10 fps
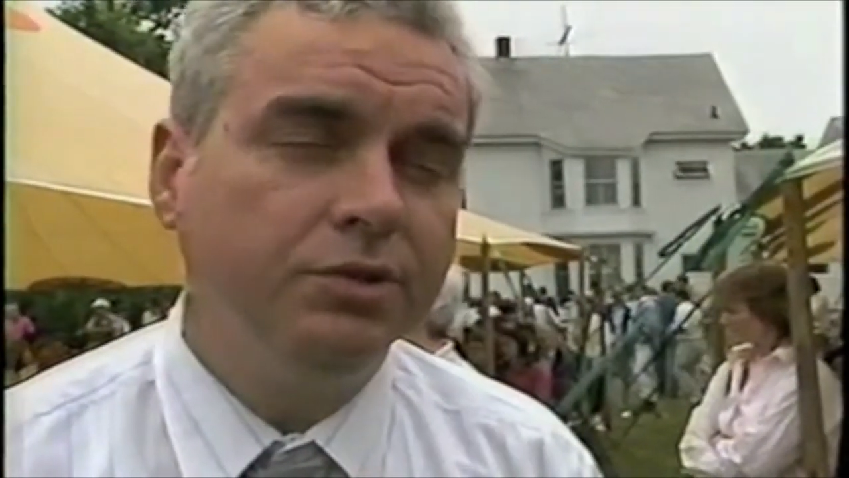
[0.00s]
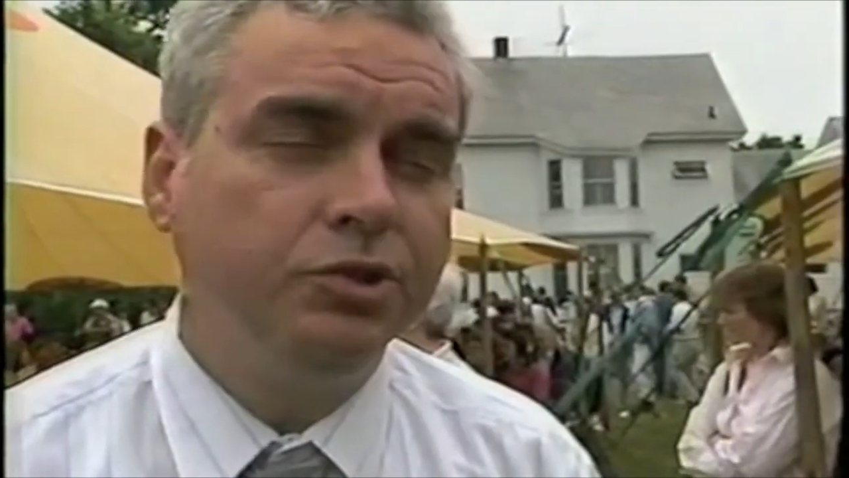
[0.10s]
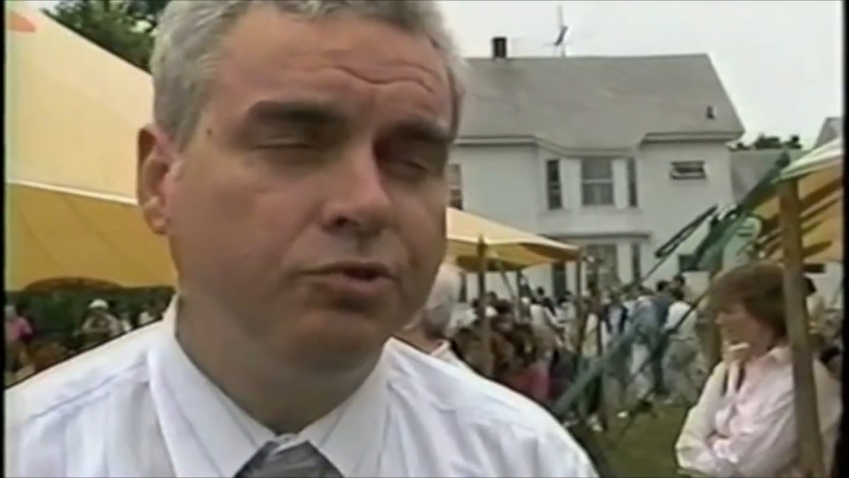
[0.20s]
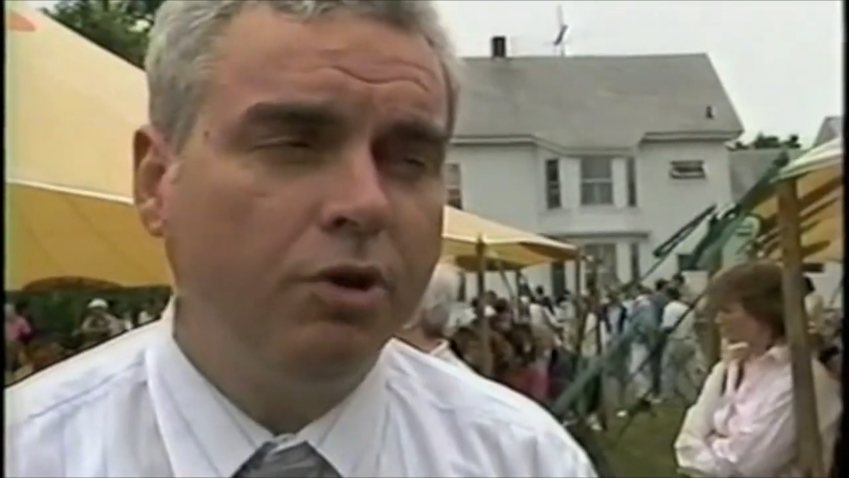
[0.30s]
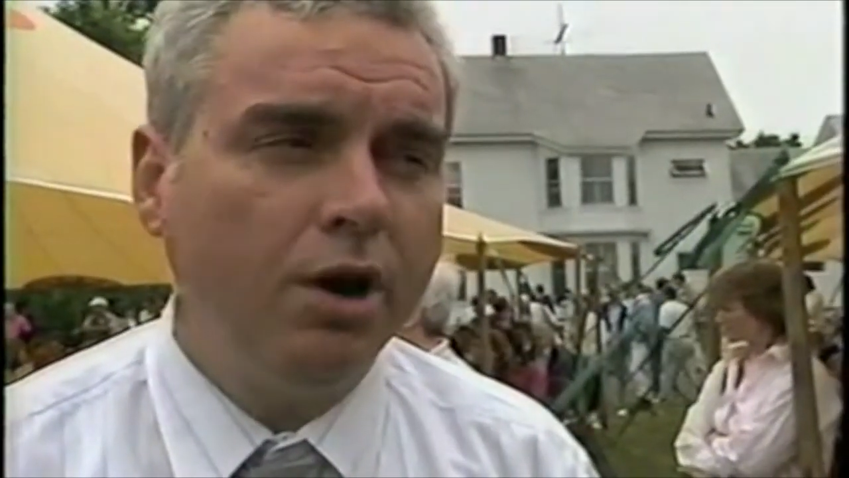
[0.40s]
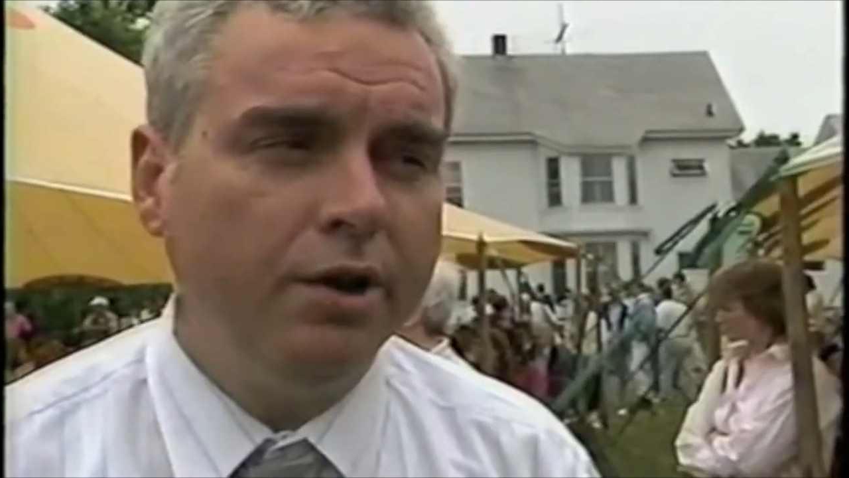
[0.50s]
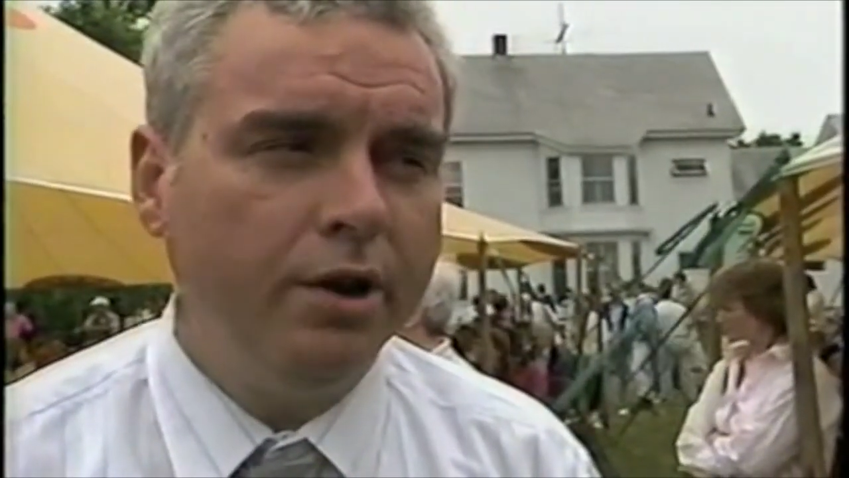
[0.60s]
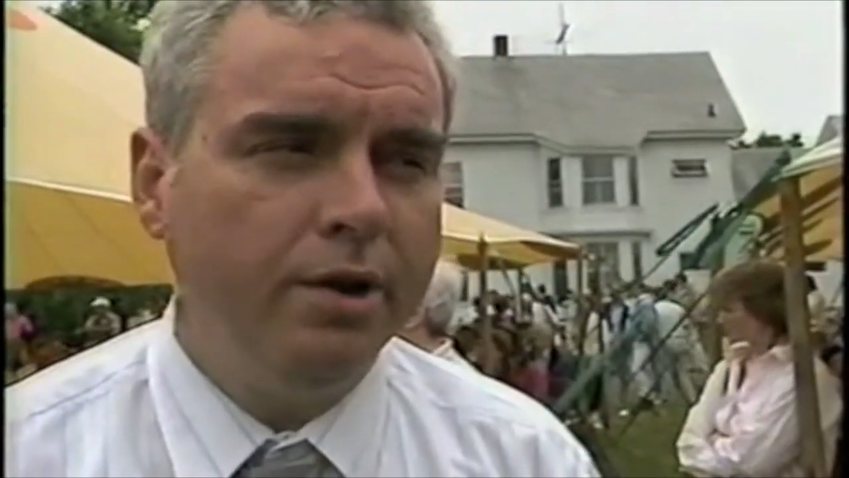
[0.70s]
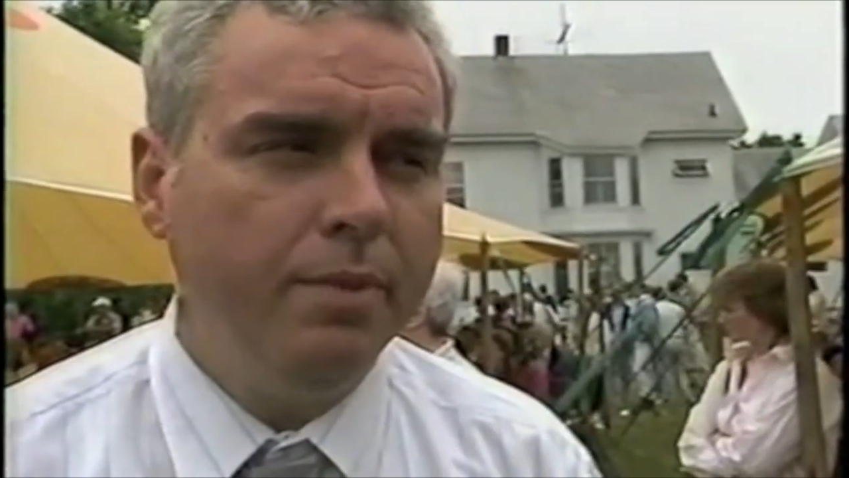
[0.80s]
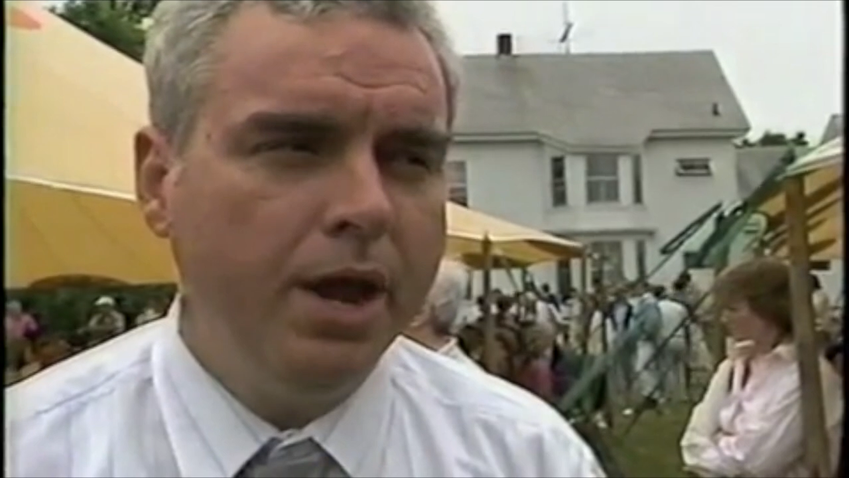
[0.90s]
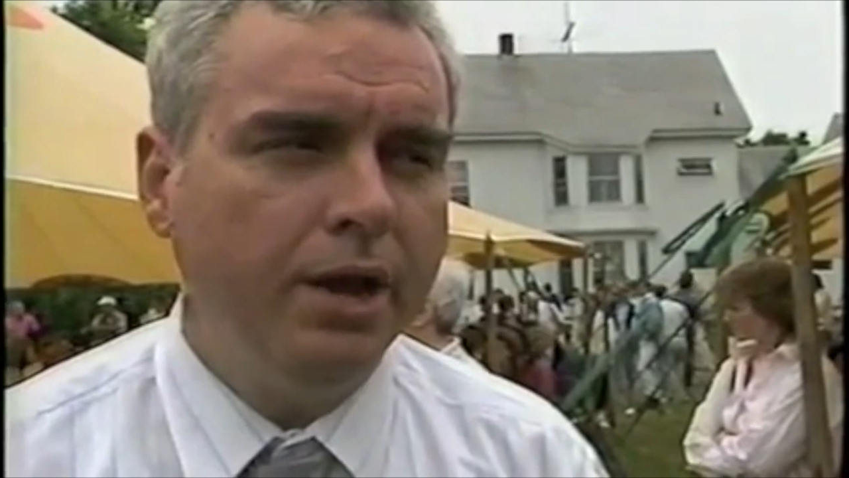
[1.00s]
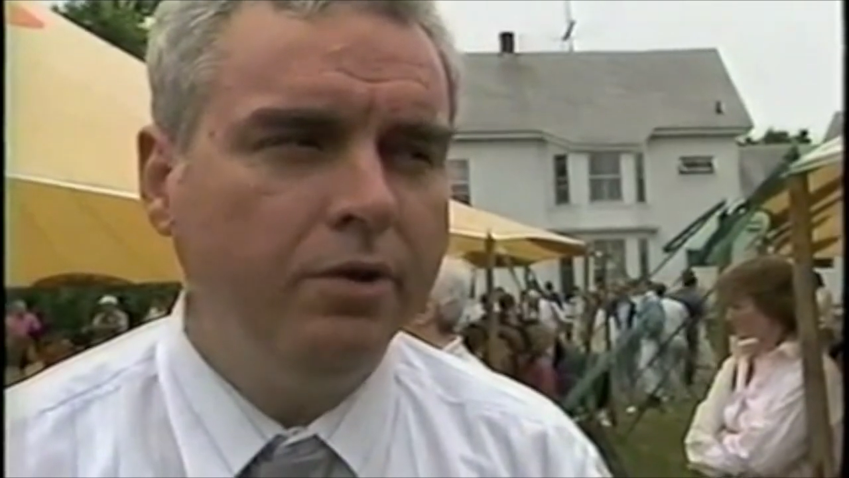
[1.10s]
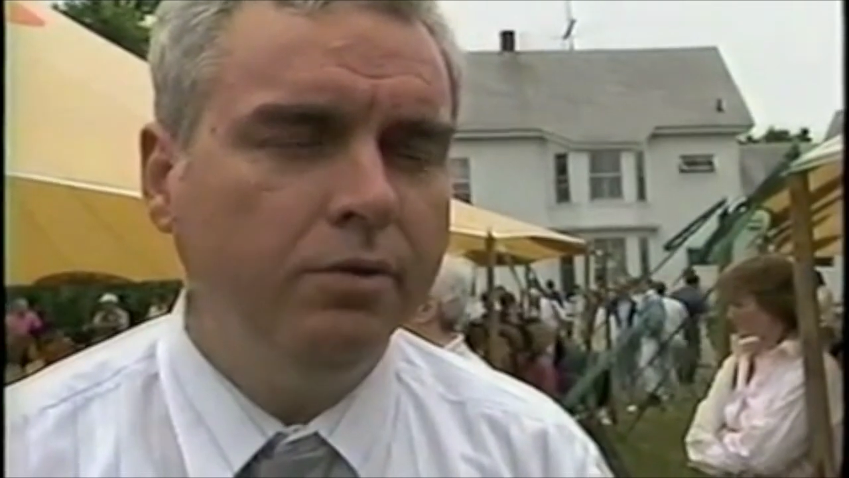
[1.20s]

extraordinary man